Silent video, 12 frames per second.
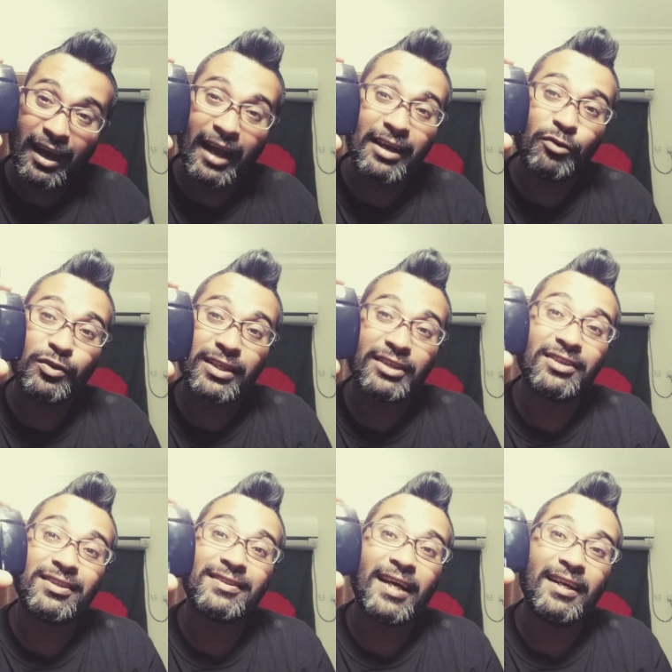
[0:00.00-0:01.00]
i would
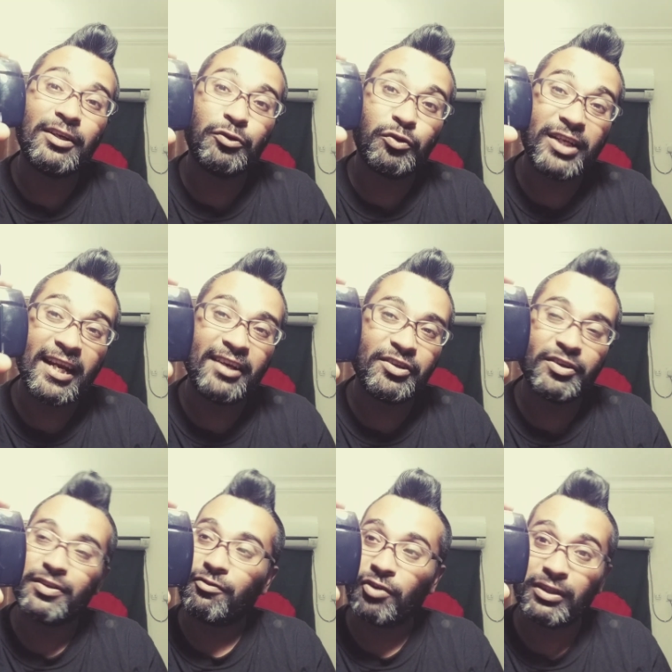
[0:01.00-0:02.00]
suggest this highly to
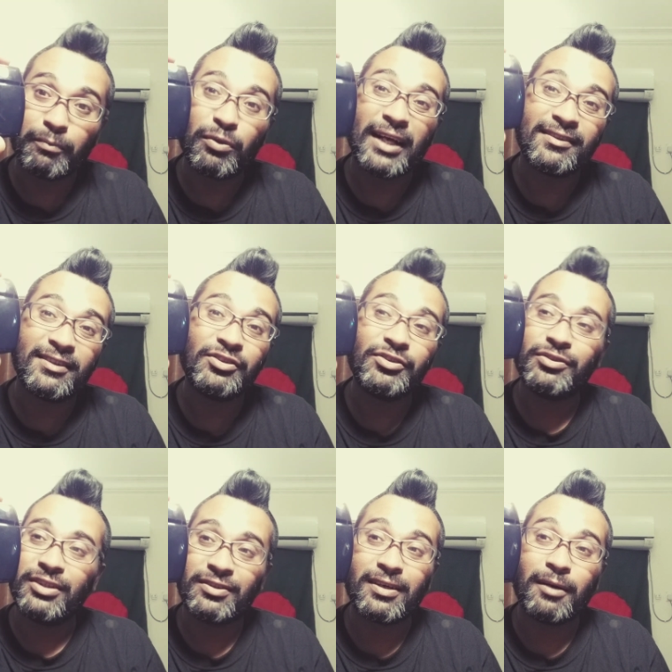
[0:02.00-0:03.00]
teenagers for the price range
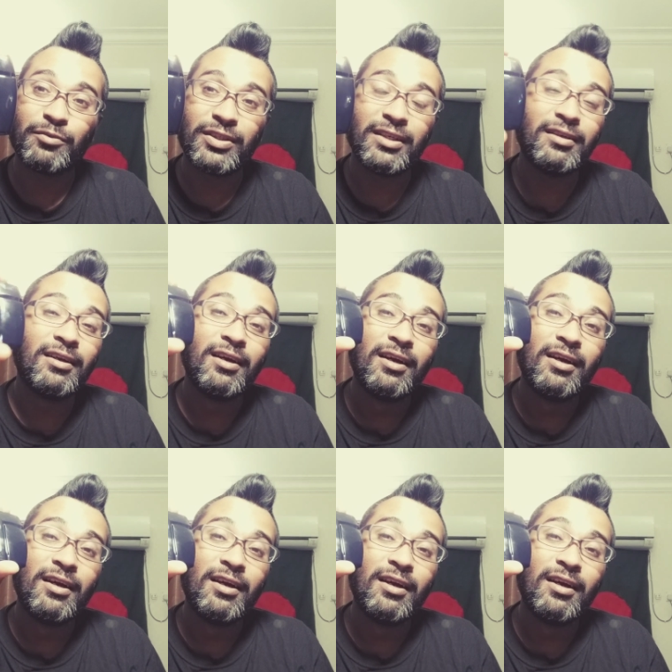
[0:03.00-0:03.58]
this comes in